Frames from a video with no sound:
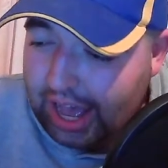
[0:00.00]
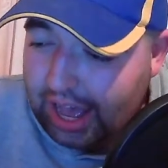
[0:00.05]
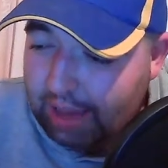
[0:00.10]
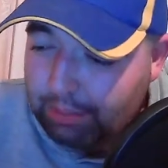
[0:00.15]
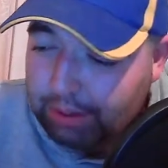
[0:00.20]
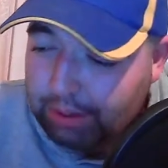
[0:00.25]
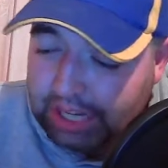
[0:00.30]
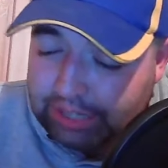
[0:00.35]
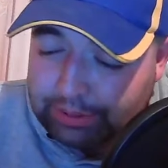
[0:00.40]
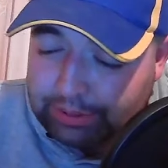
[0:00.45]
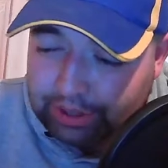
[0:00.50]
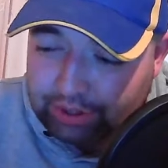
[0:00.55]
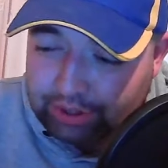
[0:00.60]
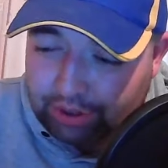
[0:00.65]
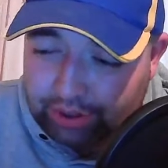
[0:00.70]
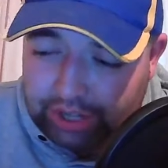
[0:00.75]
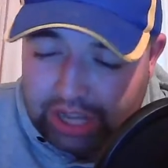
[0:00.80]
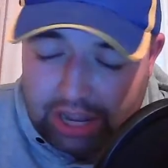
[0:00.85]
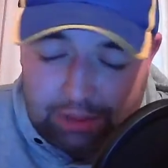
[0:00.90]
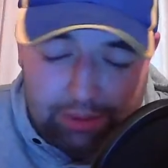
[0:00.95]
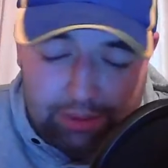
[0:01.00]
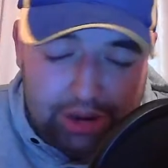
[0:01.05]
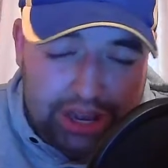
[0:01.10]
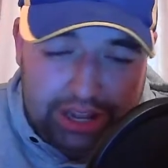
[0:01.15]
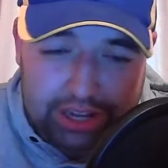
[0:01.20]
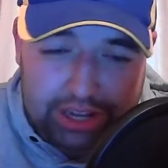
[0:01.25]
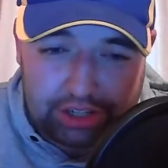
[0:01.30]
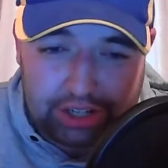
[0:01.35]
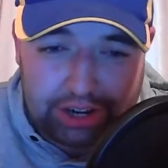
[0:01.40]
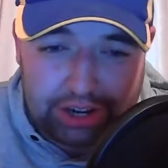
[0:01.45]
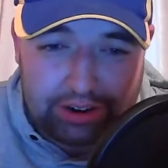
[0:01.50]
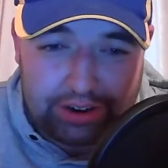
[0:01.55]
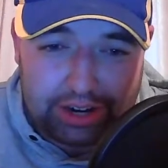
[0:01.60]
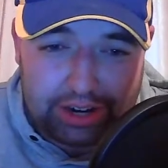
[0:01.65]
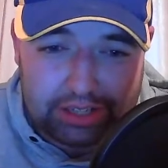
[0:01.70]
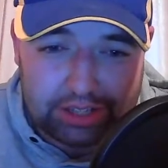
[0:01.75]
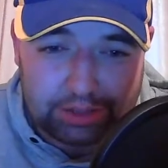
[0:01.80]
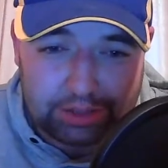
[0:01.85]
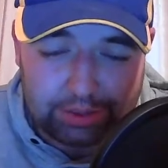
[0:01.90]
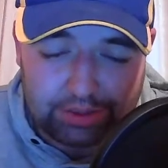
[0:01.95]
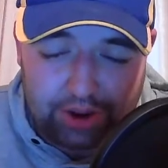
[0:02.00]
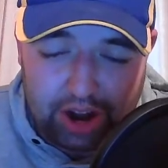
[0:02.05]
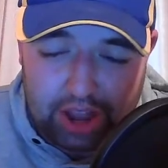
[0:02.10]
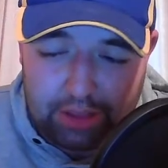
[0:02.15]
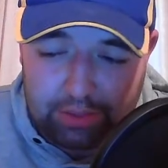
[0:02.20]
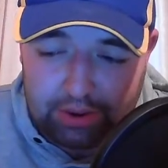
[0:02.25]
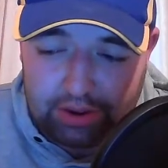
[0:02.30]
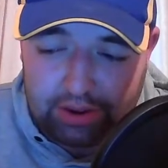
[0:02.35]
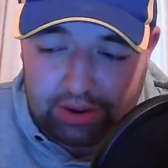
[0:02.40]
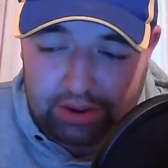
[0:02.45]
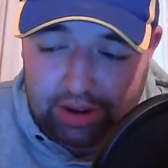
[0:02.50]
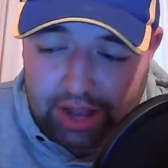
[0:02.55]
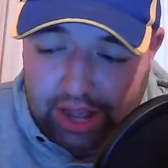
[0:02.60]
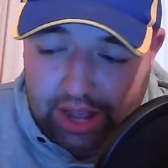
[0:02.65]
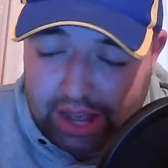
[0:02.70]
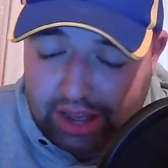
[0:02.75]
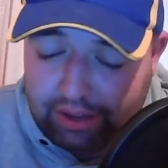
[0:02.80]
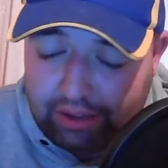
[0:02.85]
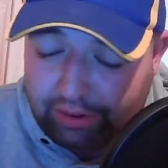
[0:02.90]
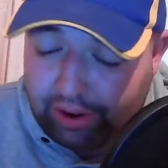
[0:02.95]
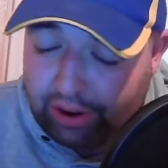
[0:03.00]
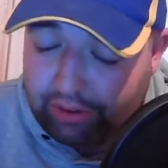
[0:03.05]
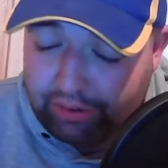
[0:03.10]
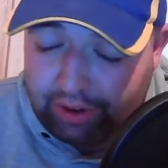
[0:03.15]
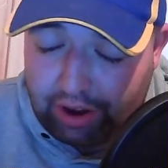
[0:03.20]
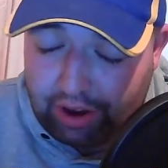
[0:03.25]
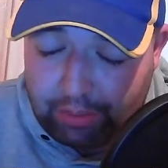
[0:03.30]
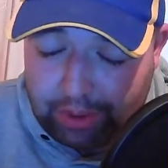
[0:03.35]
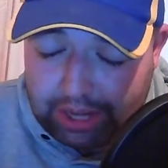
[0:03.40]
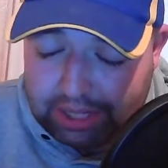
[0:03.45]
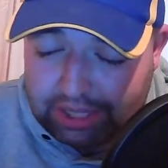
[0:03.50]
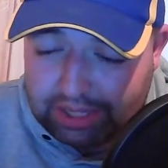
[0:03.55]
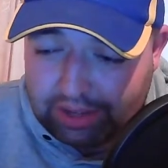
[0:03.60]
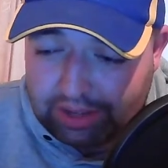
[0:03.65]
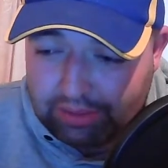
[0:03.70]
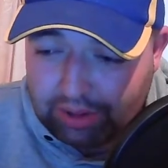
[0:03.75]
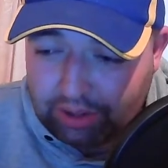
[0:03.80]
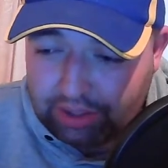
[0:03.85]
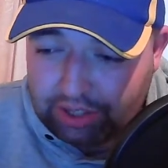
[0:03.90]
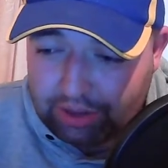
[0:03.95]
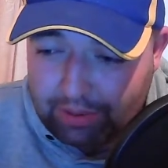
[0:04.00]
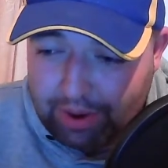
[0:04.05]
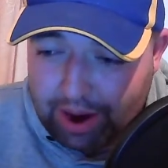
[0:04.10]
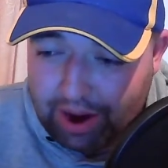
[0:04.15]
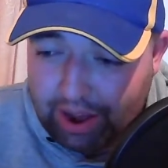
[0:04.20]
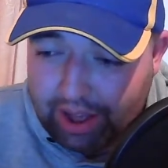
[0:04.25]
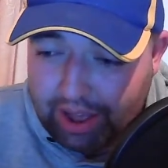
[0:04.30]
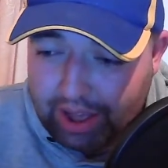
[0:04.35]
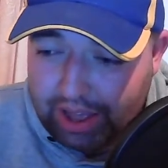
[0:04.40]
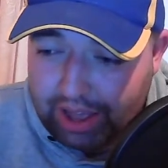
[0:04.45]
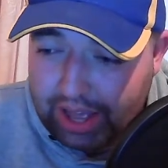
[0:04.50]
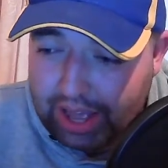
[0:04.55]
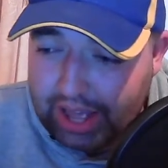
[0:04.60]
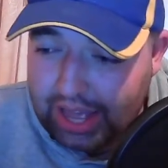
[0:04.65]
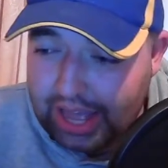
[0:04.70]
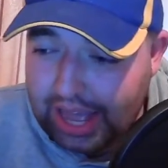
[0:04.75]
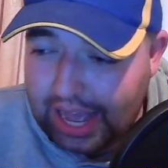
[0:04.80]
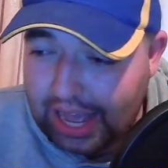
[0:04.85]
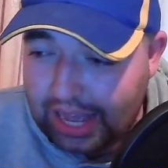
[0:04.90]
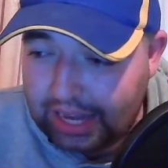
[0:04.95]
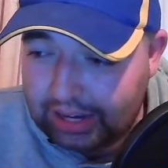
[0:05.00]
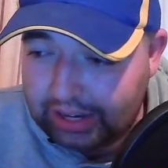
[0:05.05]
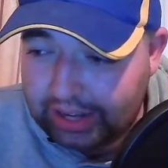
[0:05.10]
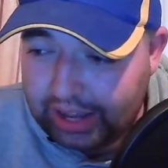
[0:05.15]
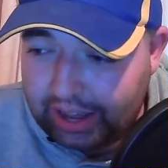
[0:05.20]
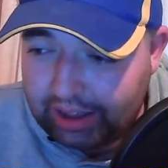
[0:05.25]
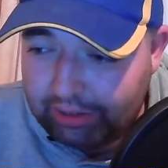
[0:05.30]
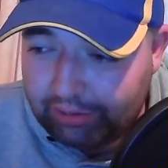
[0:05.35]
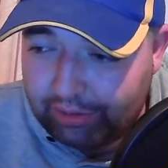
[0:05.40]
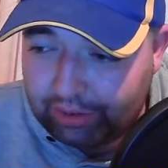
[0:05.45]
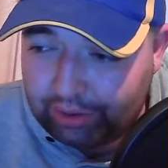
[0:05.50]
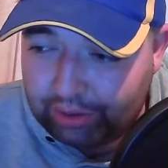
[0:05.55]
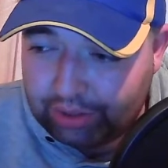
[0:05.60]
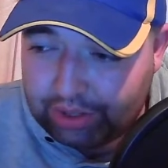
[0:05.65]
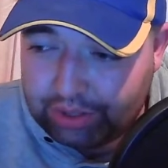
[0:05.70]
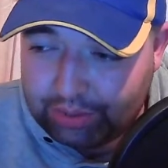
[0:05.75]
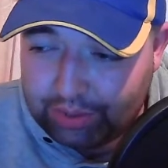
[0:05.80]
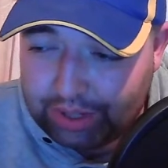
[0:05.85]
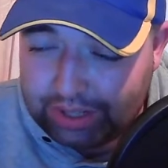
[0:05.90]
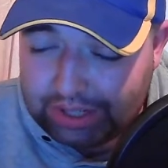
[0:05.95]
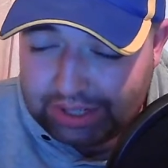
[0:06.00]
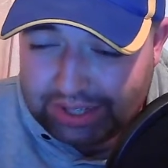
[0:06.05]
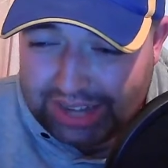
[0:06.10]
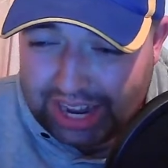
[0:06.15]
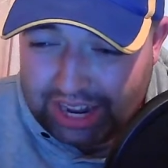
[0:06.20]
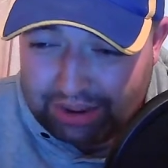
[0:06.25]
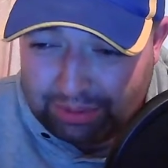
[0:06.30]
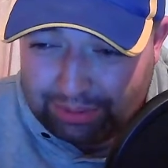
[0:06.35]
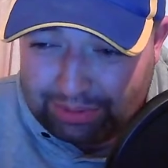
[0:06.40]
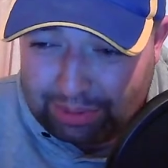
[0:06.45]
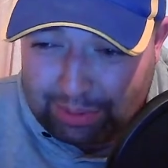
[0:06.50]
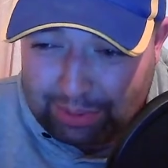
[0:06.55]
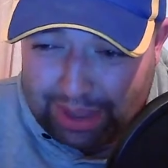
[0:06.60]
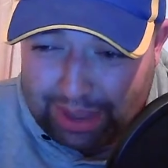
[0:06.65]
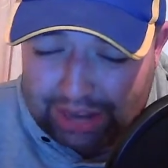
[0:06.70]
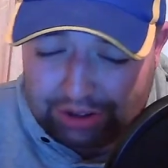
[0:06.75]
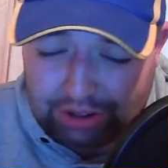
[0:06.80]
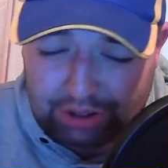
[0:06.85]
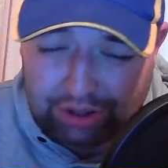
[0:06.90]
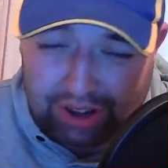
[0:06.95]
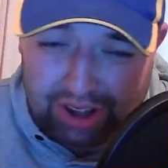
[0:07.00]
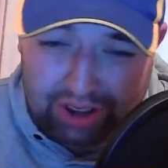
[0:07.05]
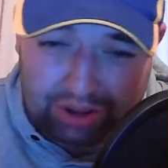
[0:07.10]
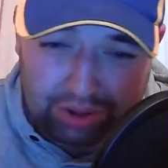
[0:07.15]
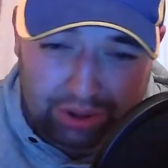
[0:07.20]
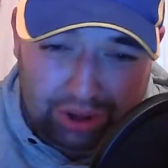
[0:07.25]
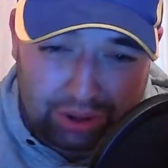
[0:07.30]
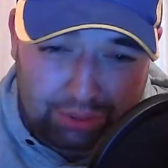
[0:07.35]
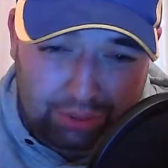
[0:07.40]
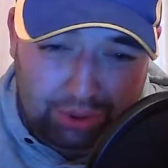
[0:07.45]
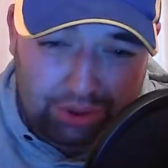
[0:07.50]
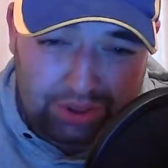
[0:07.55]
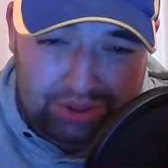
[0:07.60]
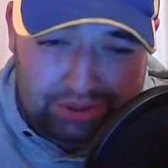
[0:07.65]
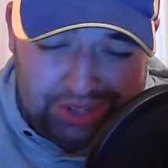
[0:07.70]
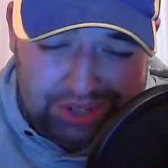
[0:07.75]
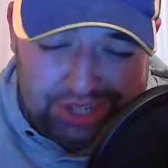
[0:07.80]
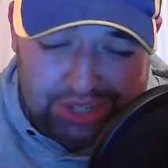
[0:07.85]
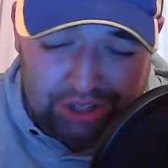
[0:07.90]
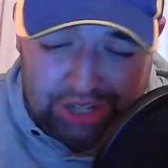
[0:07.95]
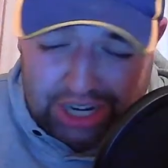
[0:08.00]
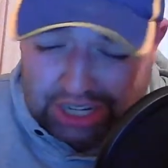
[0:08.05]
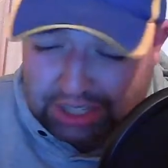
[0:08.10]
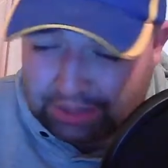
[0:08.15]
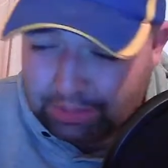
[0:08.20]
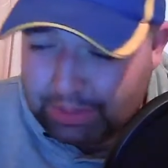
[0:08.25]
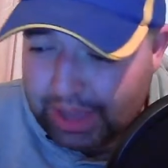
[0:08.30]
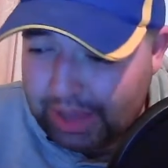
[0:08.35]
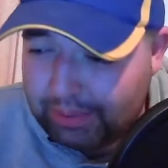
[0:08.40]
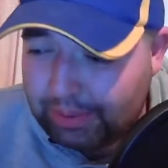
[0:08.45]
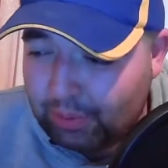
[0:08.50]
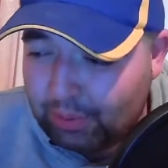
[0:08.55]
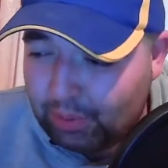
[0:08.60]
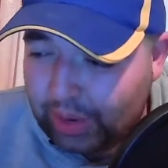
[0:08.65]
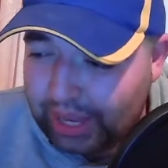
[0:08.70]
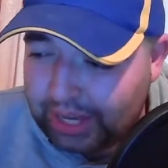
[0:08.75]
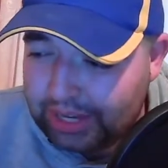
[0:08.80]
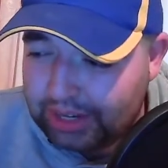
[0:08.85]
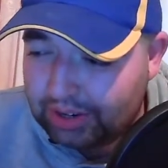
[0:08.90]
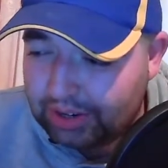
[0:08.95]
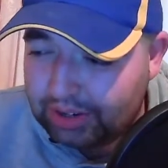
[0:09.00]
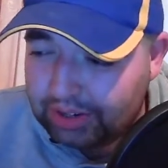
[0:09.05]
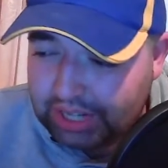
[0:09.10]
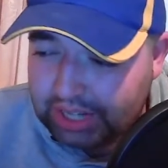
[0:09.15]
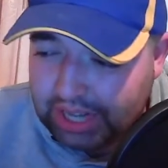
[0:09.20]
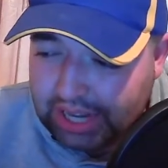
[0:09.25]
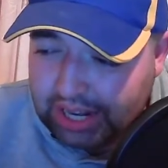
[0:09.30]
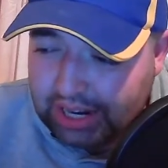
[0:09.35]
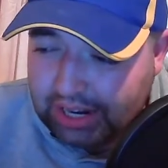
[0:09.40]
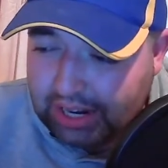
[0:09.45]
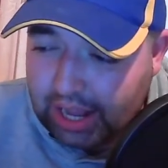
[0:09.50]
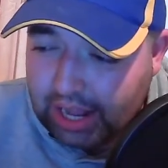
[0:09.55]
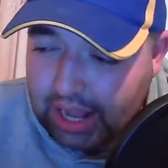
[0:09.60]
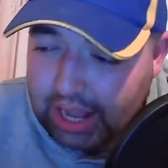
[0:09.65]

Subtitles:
please make sure to keep liking, sharing, and subscribing. Very, very best of luck tomorrow. And for those who want to sign up to Patreon, although I would suggest maybe waiting until